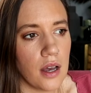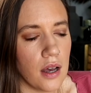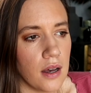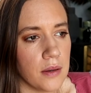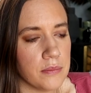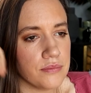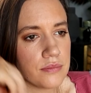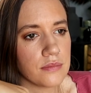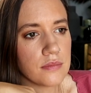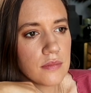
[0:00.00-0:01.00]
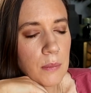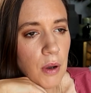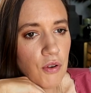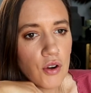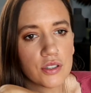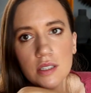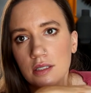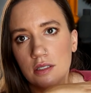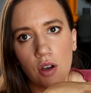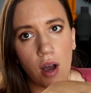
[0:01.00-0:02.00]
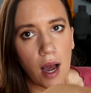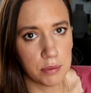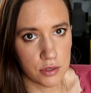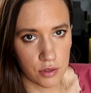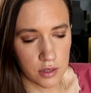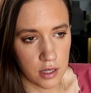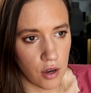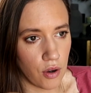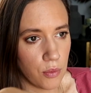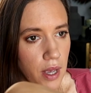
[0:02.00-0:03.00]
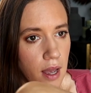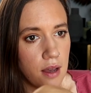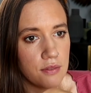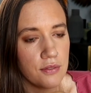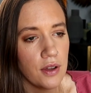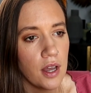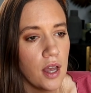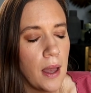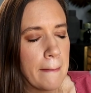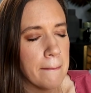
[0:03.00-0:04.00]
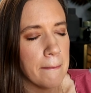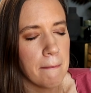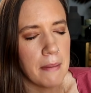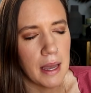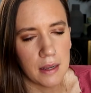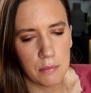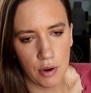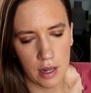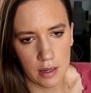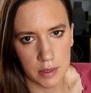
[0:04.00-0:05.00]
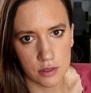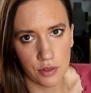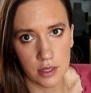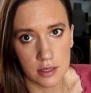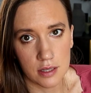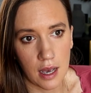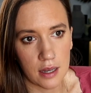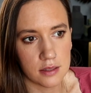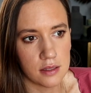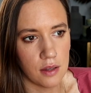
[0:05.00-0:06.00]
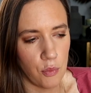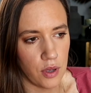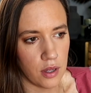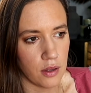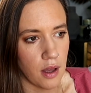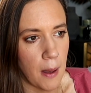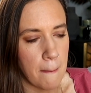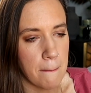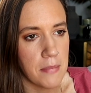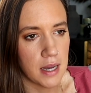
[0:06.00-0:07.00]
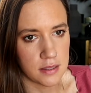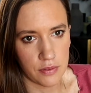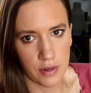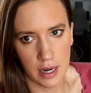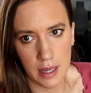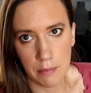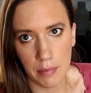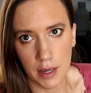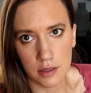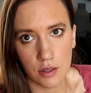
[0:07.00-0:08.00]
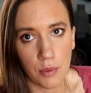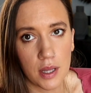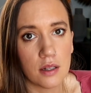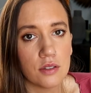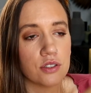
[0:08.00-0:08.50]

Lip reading: But of course, this is not absolutely all. We have many more elements to discuss that will massively impact your weight loss.